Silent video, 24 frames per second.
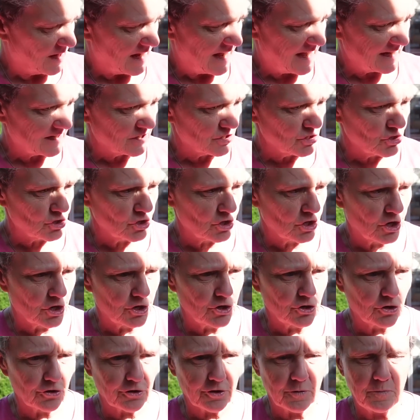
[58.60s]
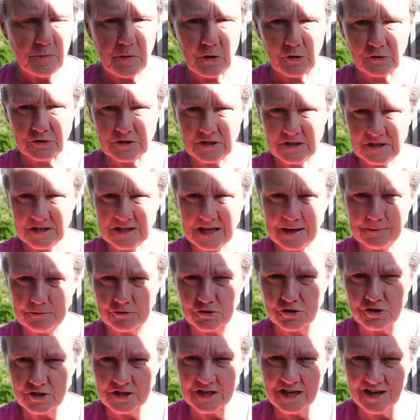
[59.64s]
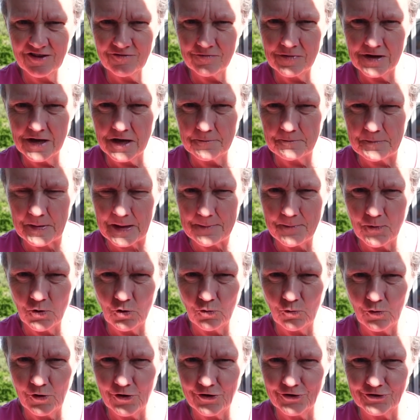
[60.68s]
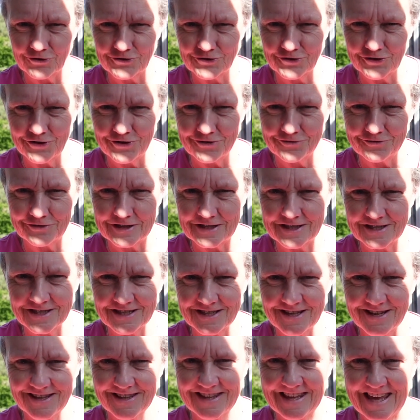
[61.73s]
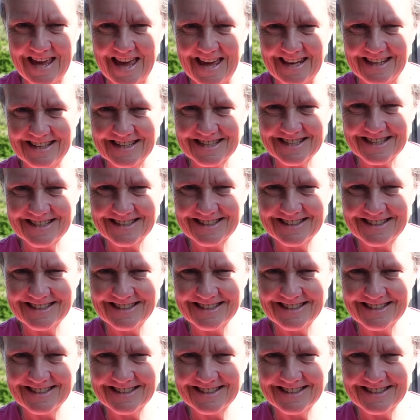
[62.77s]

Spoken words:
to add another potting table just to give me a bit more work surface at the end.